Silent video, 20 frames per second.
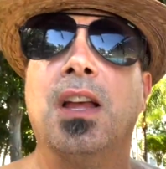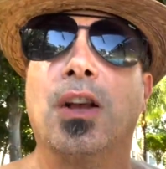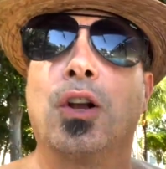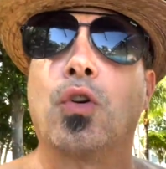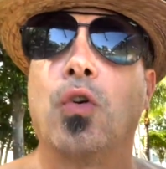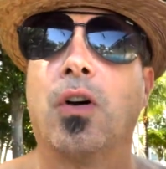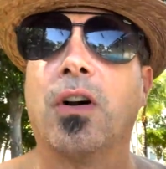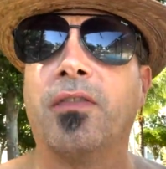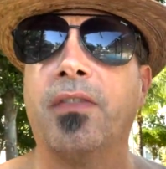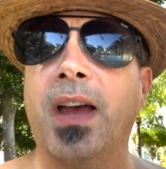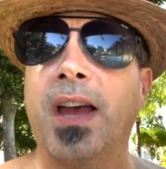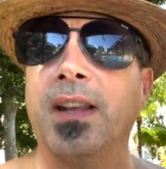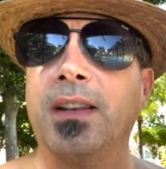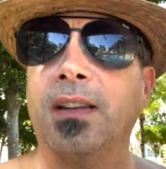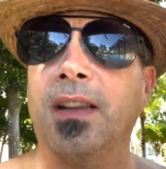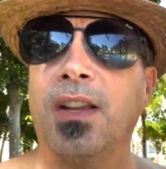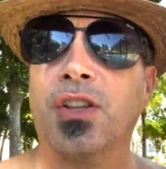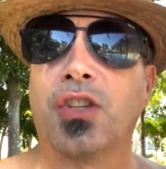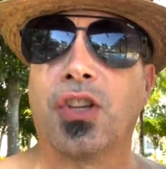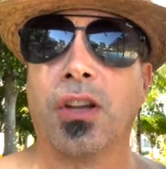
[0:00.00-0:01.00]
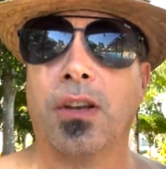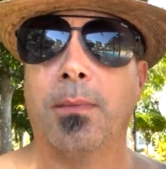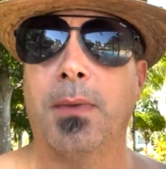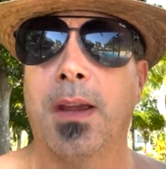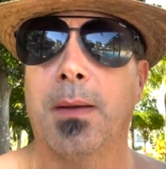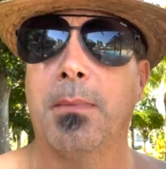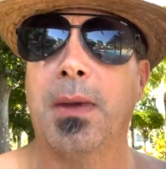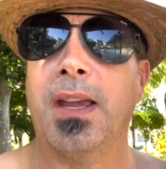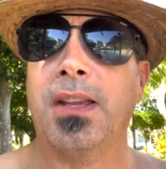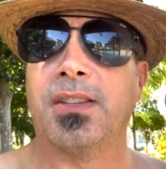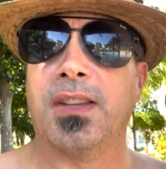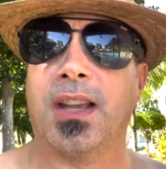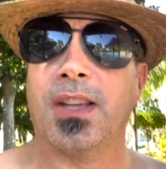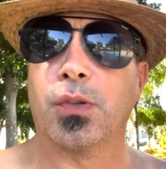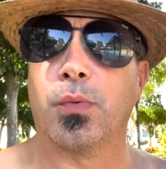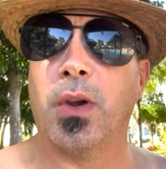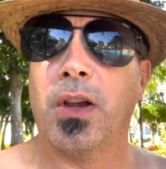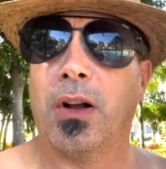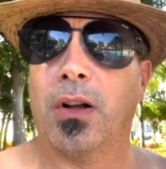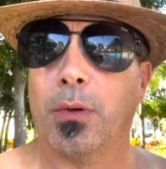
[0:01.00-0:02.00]
Corvette, it's going to be amazing. As
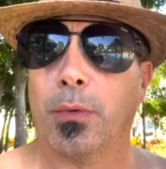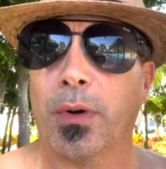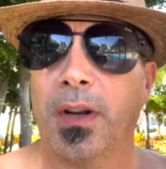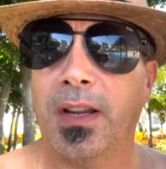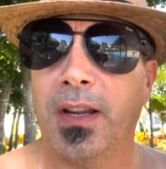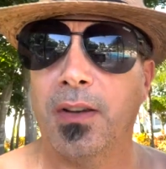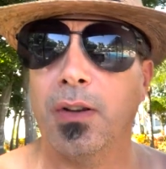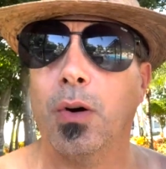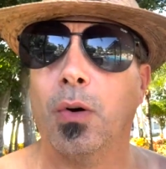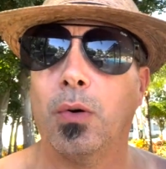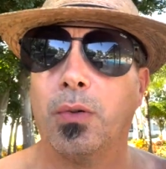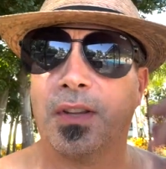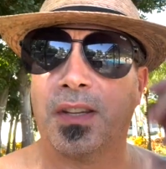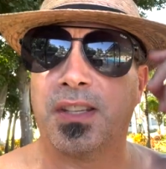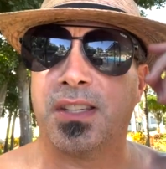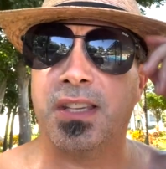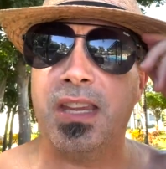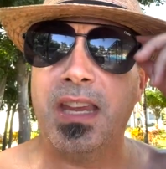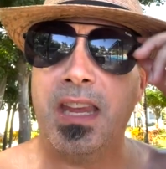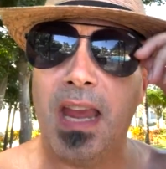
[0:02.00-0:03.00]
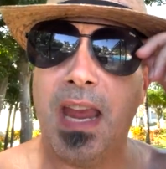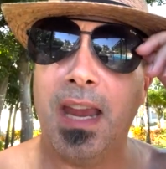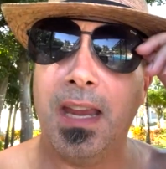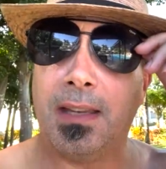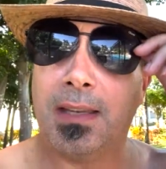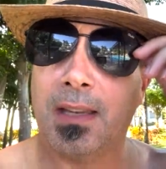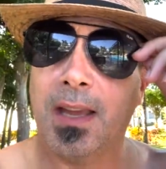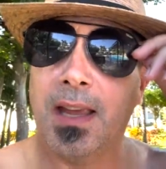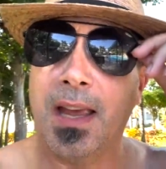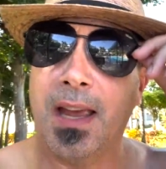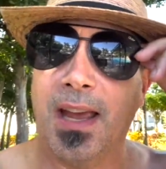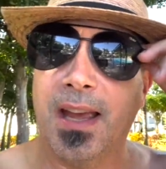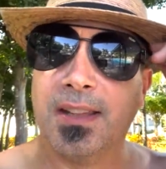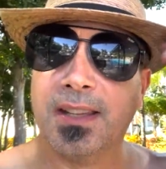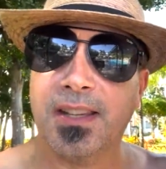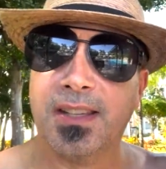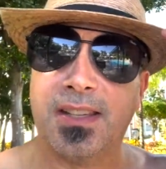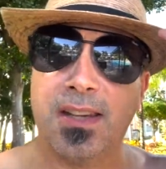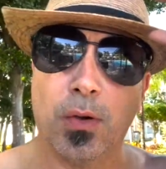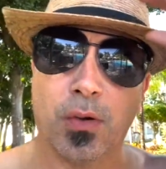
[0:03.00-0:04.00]
we already know, the C8 and the
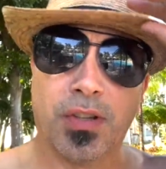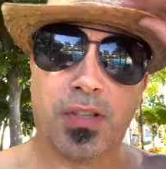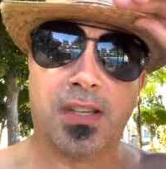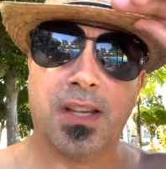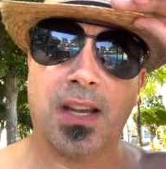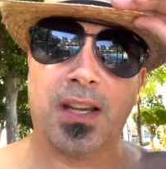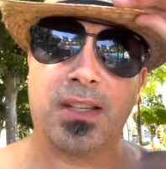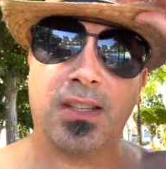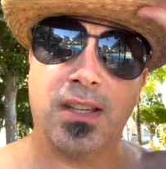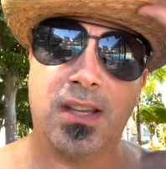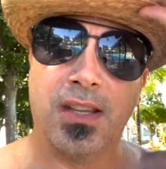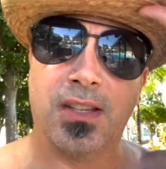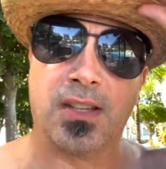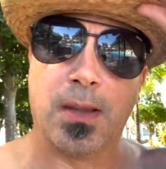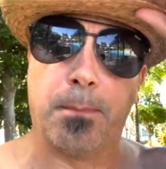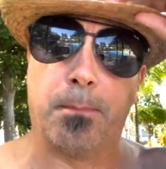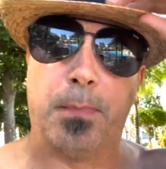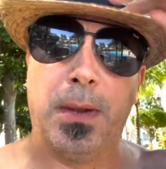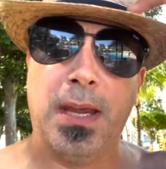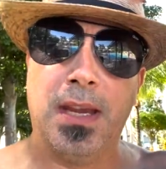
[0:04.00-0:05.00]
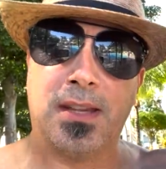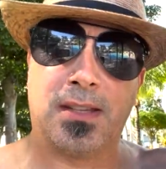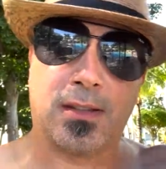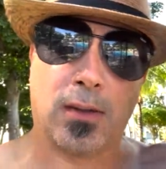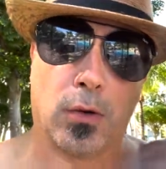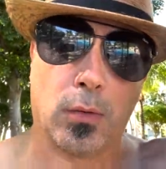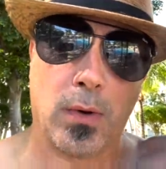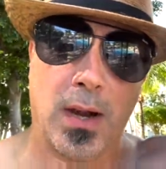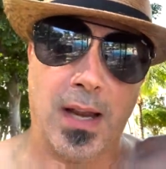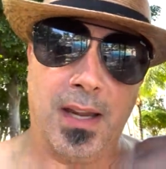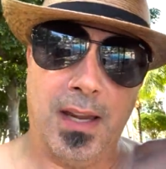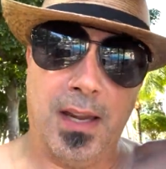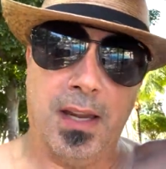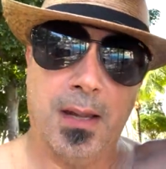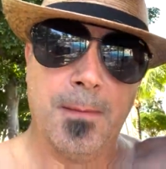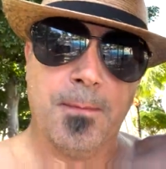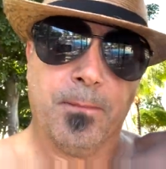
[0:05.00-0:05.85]
Z06 is a beast already